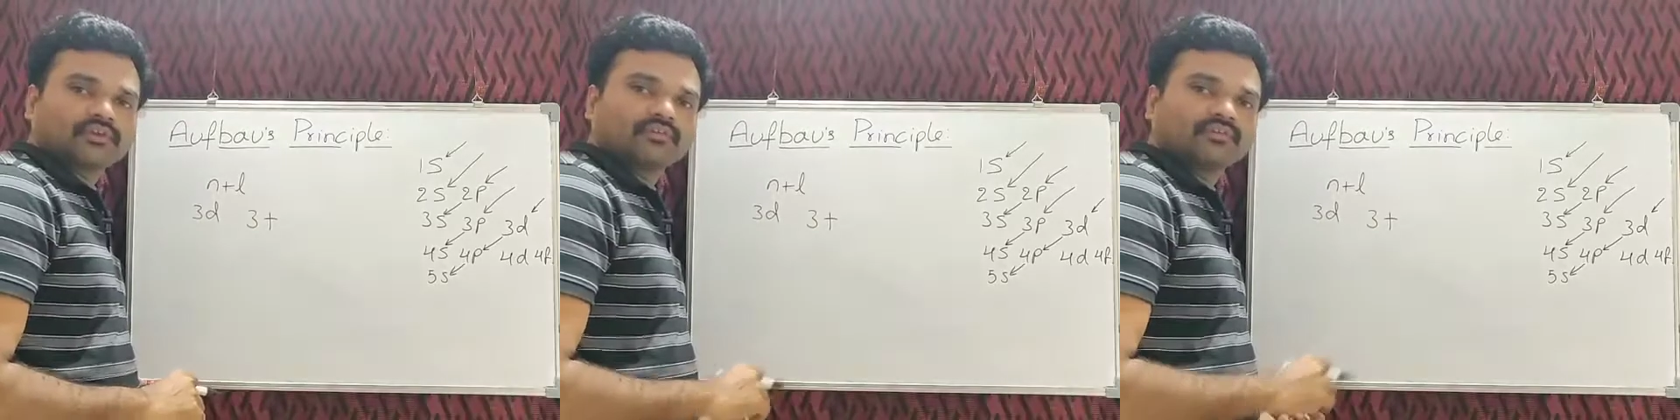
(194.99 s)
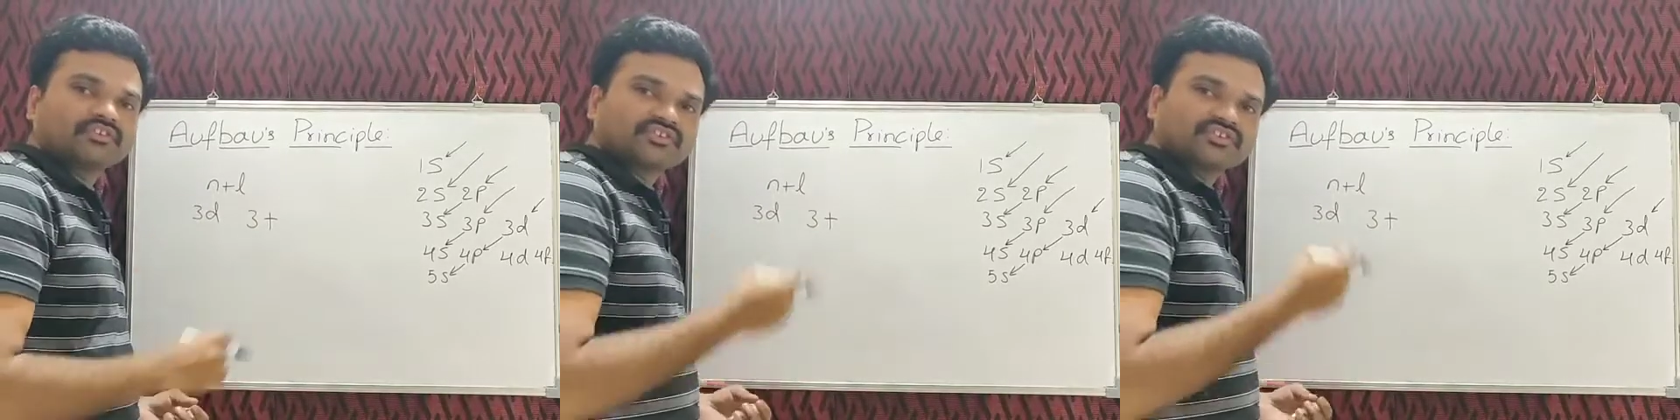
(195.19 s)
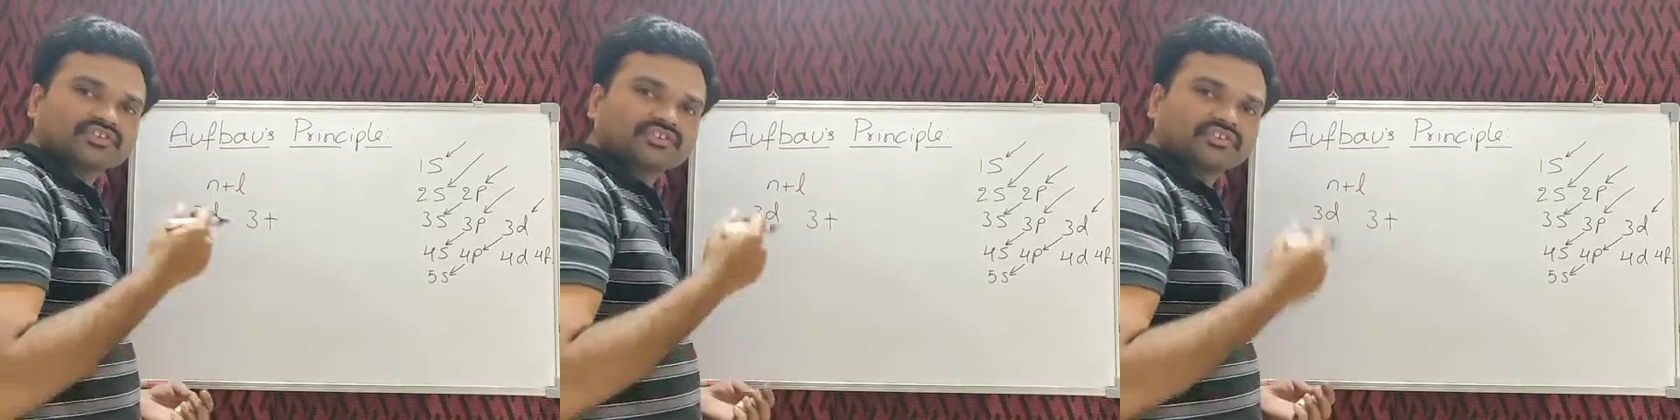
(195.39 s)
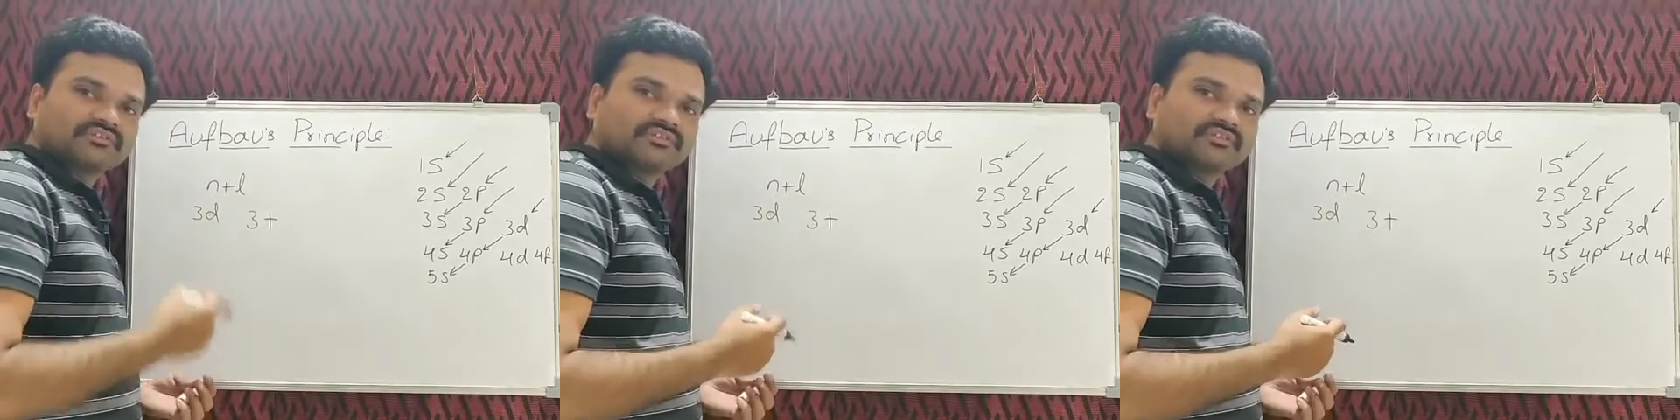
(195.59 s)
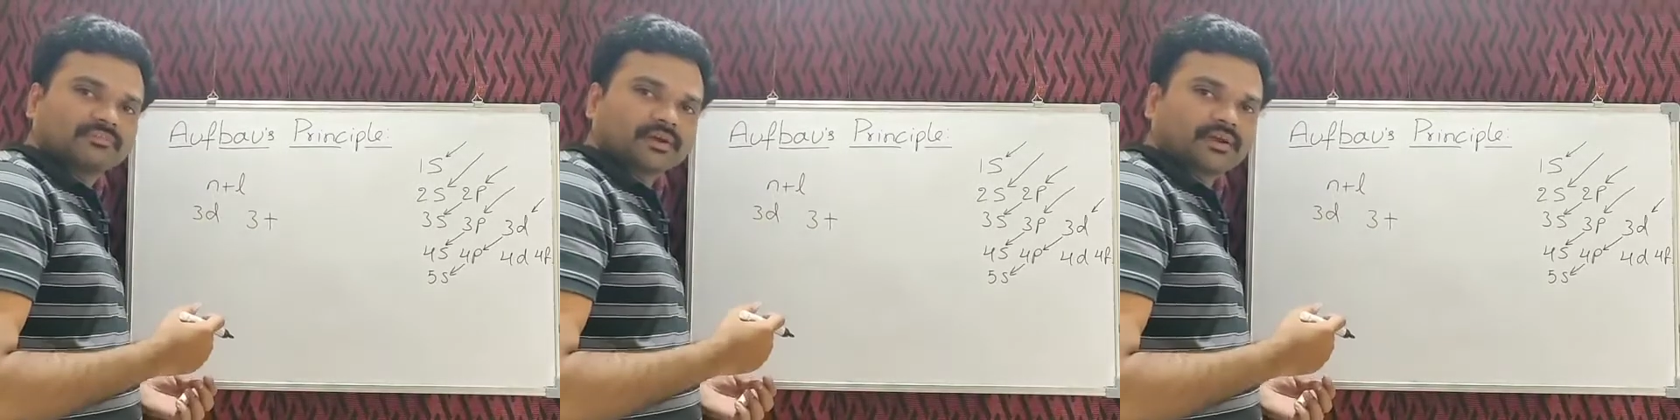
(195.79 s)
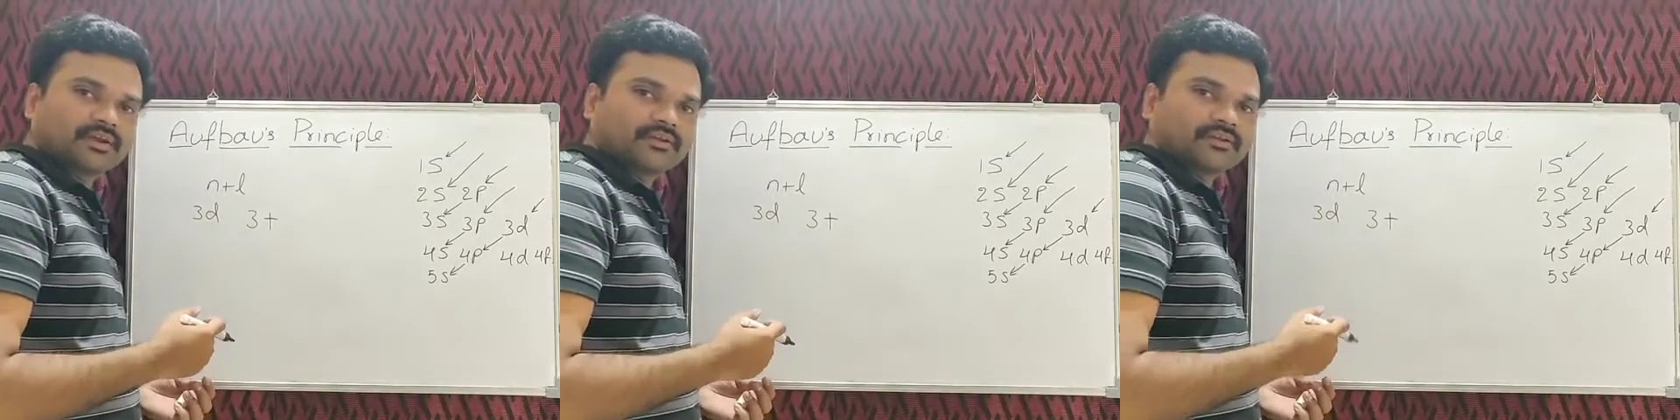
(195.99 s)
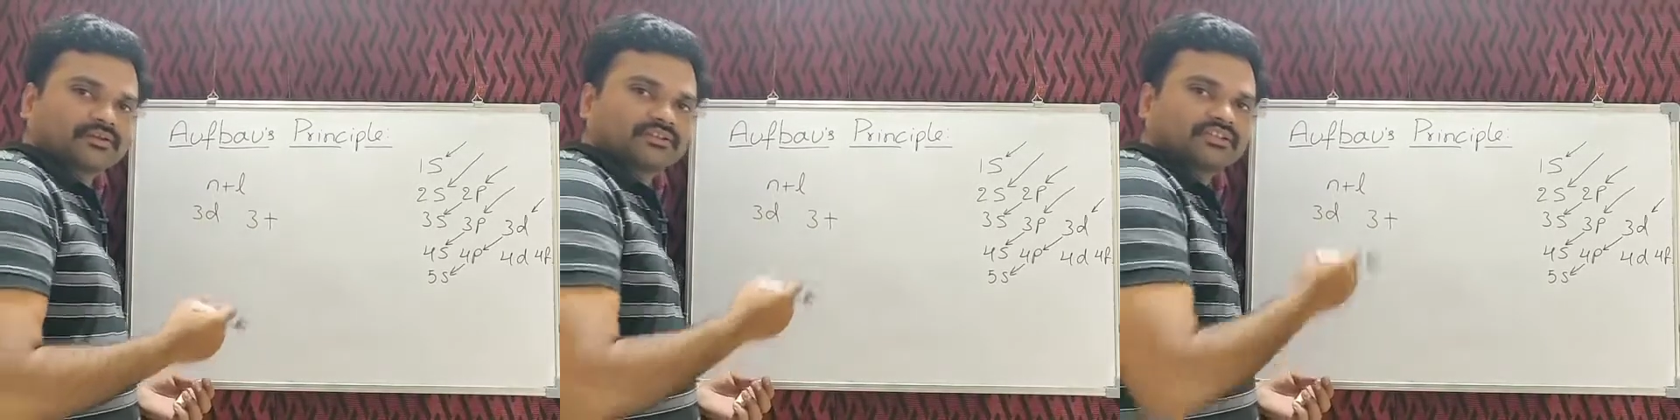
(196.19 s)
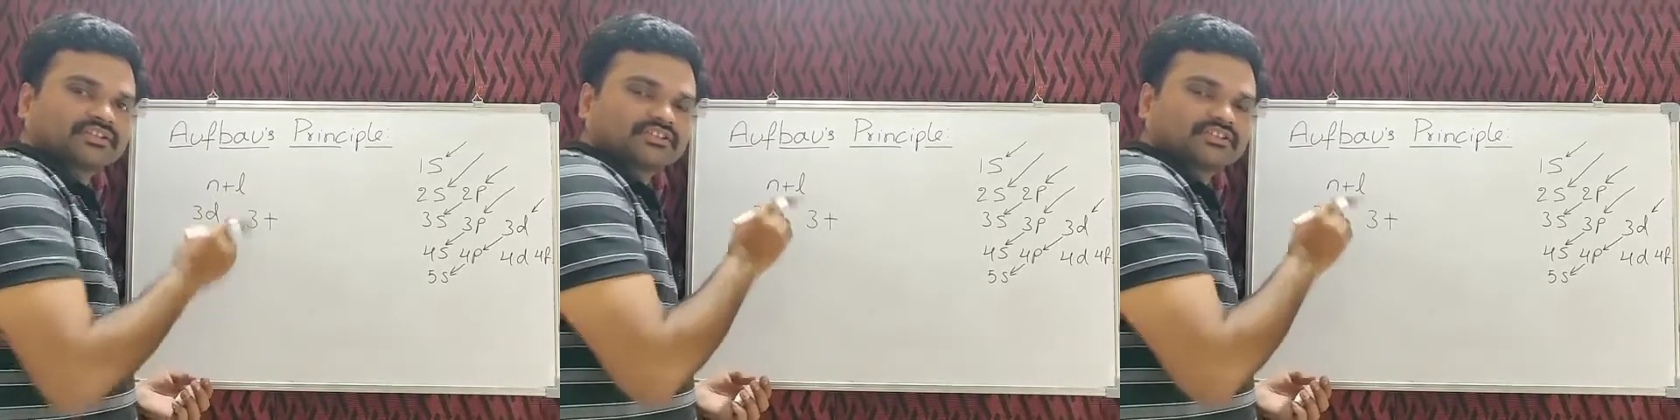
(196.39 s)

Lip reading: which is given by the